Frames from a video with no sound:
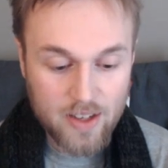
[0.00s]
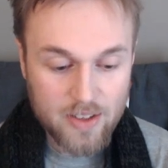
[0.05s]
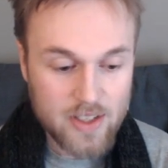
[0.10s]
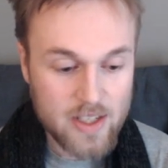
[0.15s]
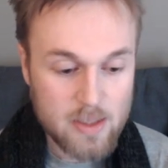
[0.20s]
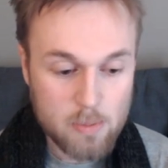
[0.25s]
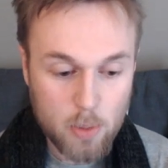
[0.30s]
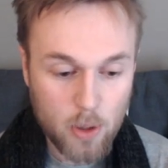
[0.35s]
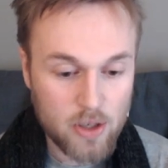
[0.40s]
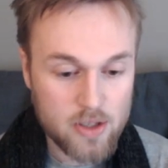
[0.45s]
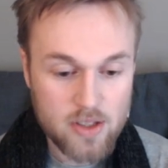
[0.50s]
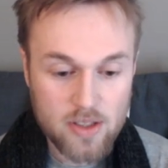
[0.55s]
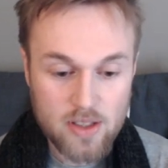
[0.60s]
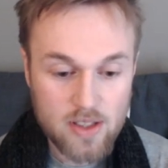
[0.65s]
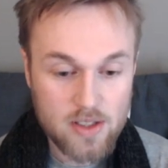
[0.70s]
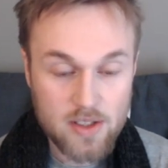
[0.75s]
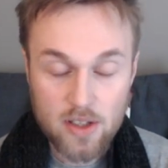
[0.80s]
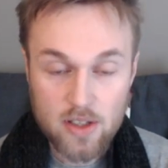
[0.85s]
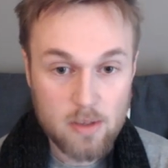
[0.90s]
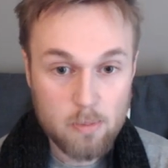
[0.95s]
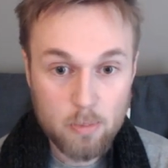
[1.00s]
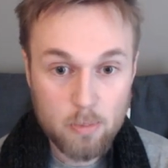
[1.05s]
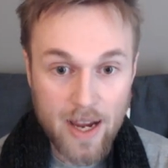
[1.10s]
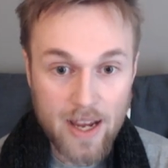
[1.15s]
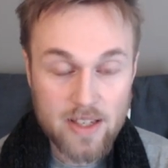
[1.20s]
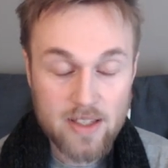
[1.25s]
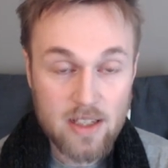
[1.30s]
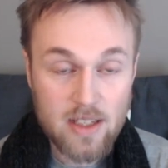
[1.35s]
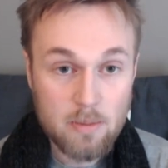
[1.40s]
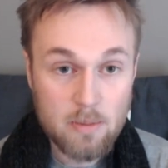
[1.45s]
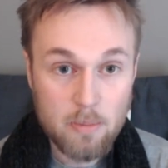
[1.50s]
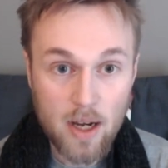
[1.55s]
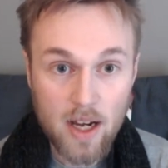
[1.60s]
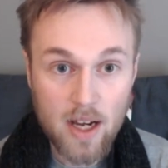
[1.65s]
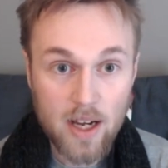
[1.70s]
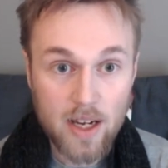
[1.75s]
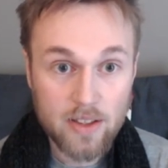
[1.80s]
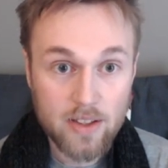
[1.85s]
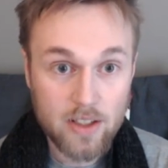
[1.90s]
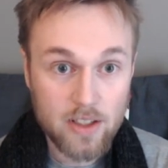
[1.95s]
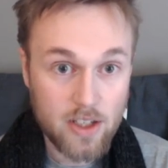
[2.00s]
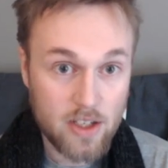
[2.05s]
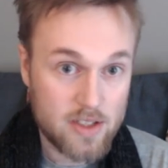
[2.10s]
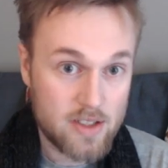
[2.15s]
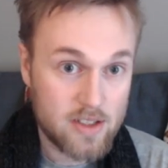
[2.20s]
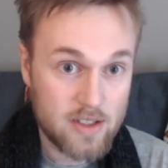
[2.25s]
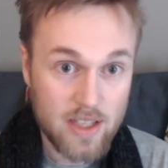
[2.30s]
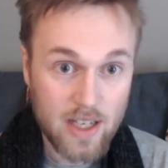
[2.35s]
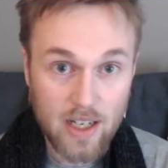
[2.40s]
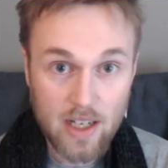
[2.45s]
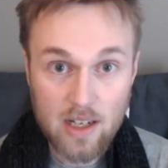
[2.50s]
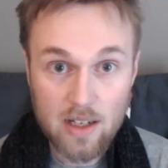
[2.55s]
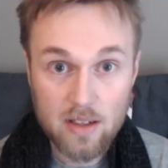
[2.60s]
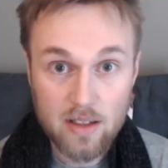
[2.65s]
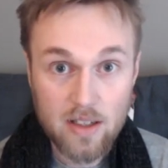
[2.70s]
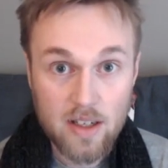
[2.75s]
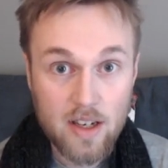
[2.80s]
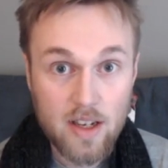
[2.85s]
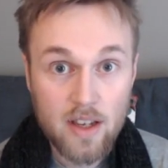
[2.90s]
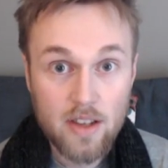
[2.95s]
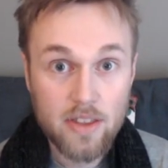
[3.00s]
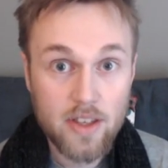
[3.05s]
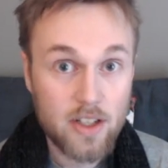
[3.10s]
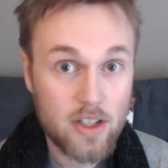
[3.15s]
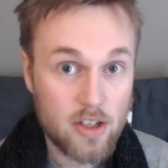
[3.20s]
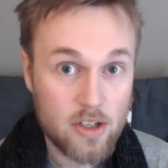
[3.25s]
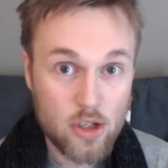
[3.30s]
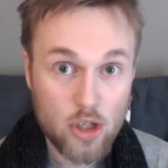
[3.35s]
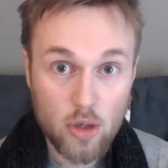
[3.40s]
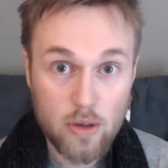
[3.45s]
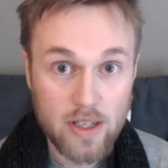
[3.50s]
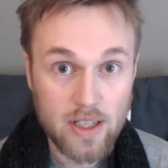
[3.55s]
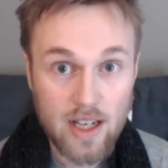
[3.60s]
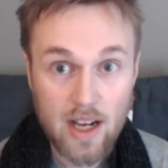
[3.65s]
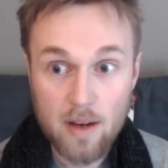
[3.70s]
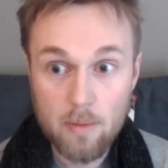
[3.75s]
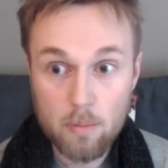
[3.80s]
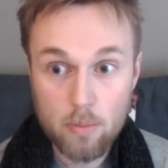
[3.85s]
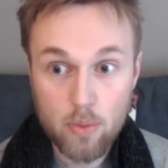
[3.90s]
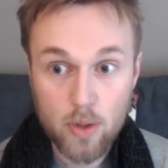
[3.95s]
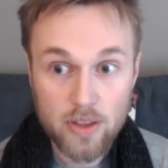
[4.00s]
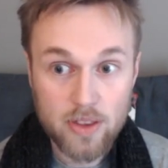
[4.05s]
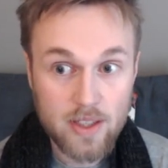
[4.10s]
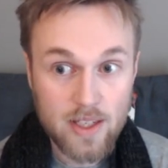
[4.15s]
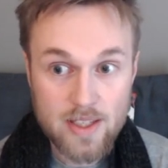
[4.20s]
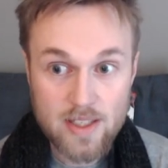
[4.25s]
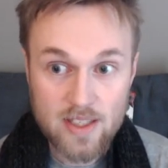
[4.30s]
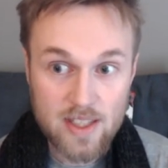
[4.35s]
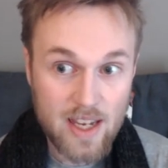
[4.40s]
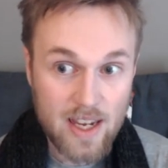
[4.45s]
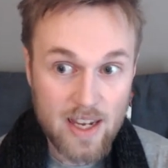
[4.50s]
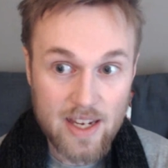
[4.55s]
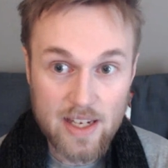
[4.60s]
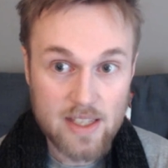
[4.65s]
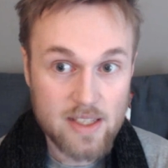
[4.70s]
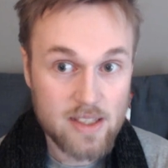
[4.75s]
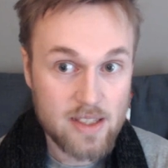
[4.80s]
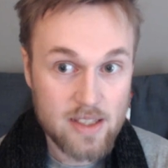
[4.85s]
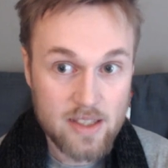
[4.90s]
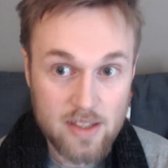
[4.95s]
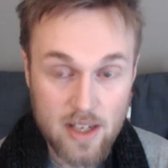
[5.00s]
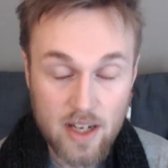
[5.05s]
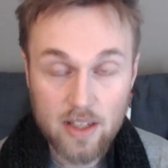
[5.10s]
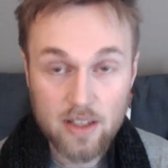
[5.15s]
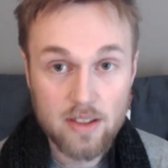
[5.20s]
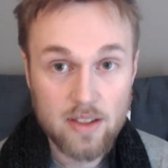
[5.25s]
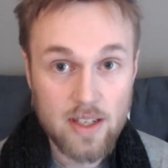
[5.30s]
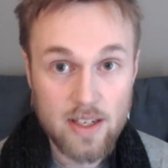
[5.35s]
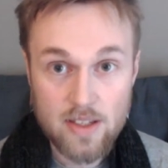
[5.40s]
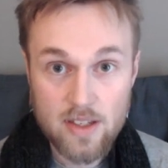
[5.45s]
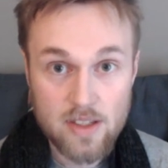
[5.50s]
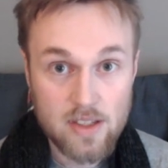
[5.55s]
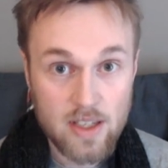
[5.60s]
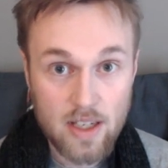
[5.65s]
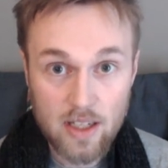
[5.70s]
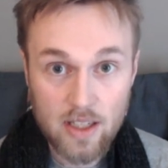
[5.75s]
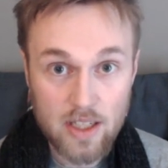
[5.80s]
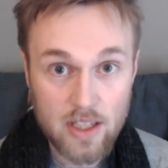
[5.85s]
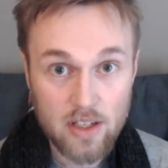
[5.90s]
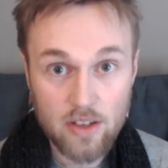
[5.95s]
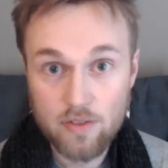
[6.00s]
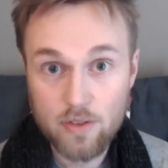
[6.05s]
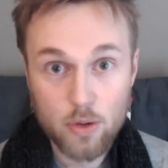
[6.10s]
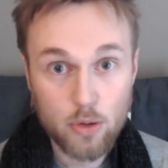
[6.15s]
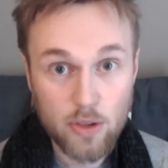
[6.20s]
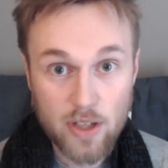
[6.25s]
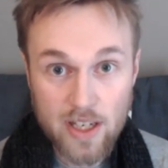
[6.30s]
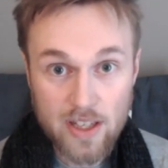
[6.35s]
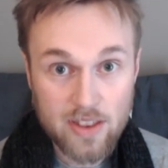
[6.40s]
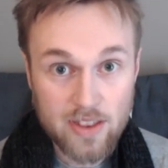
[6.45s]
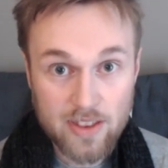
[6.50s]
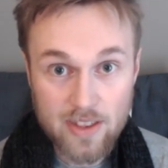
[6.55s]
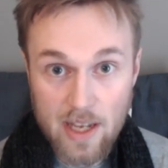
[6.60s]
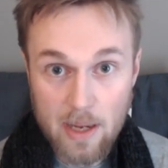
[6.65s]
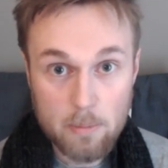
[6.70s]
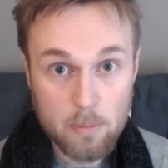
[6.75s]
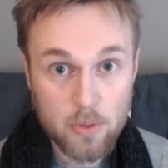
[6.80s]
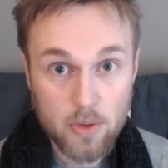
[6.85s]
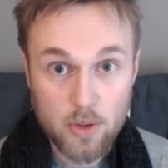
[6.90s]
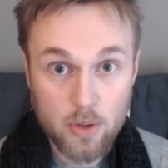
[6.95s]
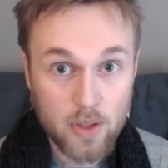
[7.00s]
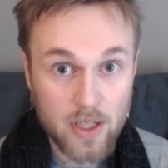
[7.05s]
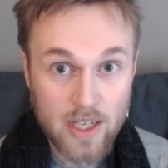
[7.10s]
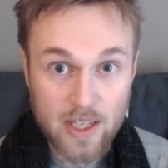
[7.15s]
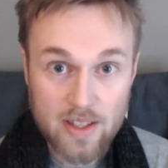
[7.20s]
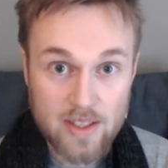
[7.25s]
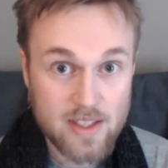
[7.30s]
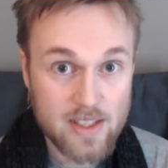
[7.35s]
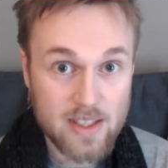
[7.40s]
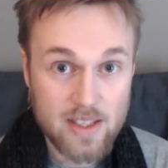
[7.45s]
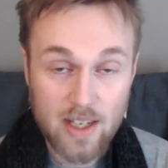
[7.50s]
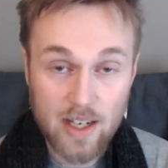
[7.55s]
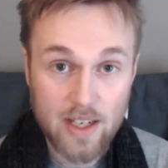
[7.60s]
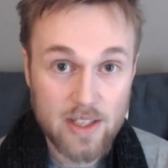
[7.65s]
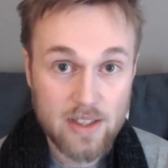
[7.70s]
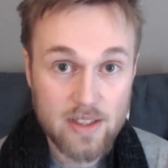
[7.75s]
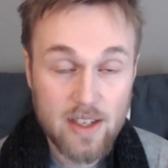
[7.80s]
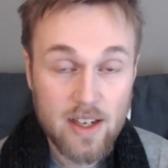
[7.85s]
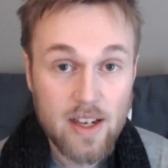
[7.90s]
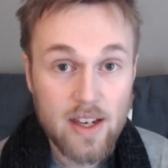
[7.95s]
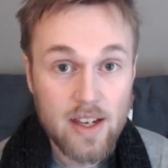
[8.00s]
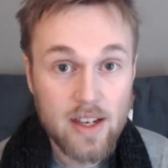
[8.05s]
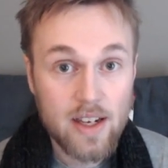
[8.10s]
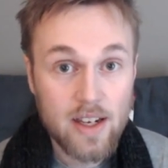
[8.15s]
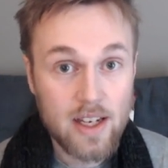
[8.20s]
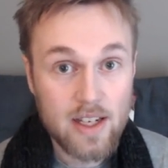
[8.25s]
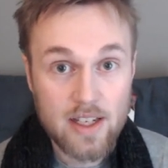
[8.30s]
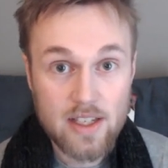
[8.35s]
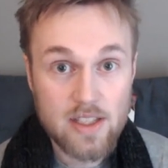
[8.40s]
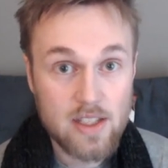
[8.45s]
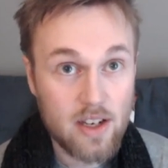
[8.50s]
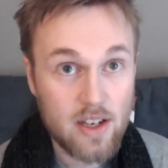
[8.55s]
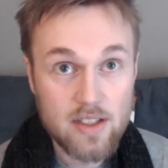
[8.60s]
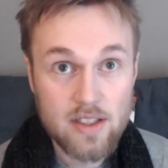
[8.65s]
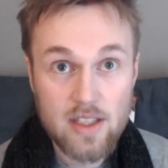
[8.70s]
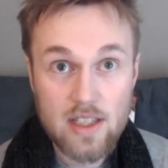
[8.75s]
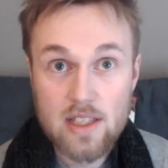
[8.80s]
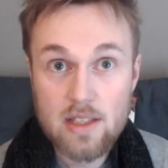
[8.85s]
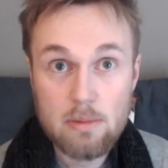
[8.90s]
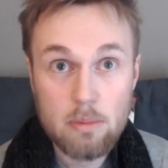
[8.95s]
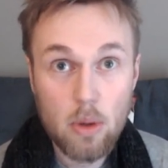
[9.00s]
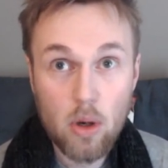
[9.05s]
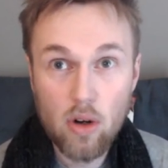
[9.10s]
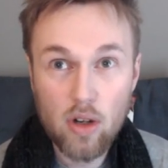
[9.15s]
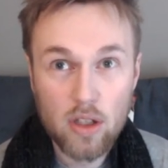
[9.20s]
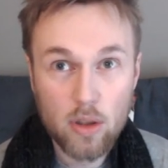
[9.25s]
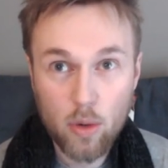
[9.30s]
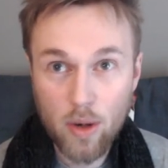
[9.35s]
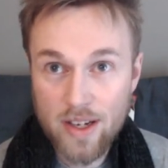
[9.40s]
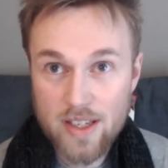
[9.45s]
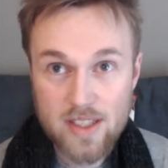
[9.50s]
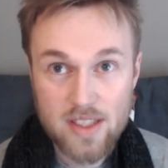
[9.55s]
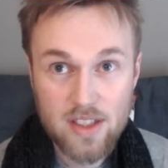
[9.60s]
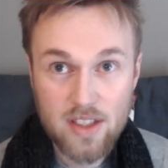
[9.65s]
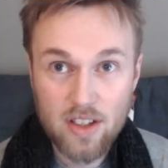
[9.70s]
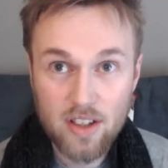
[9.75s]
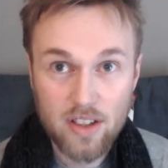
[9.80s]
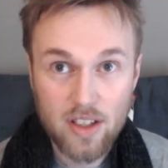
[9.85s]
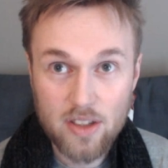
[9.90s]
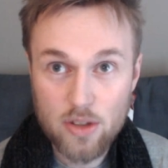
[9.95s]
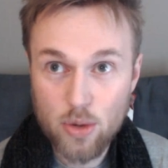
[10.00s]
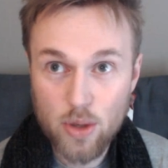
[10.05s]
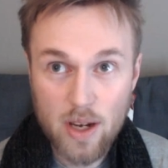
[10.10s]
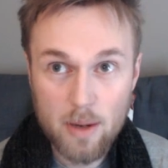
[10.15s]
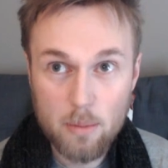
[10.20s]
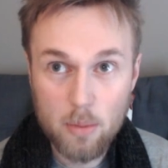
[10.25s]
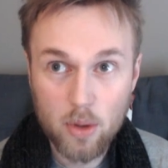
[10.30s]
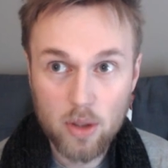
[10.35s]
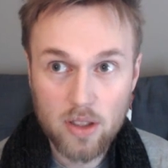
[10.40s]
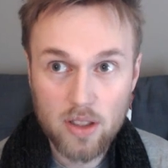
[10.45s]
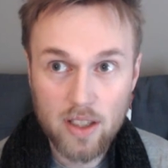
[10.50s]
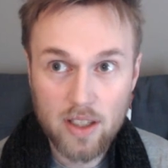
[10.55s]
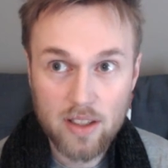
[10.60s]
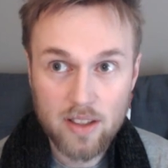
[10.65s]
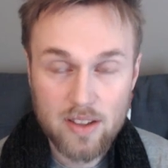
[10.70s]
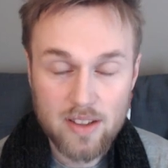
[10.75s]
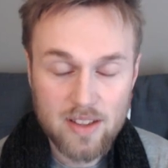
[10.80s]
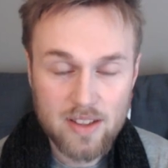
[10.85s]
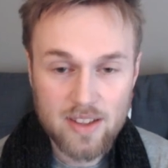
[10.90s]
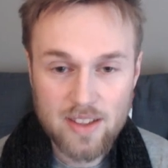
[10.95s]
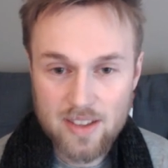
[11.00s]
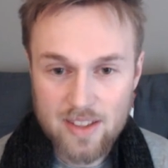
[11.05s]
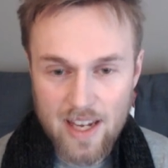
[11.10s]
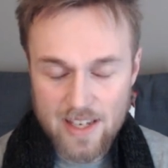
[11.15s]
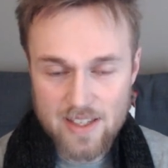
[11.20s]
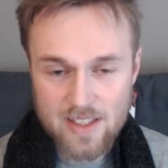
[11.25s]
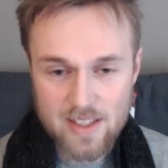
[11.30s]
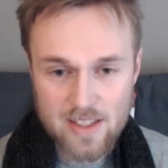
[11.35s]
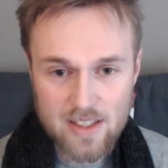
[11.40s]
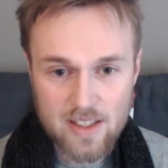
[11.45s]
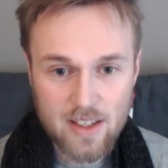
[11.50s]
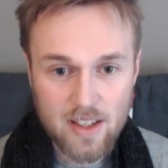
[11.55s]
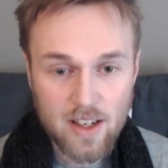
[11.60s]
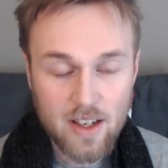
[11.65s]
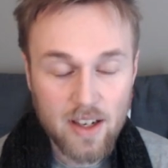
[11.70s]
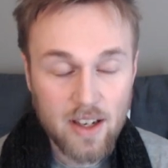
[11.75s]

This person is just passing by. They're just there. They're just showing up. What they say is not necessarily of great depth or insight. It is just a small question, a tremor, a test.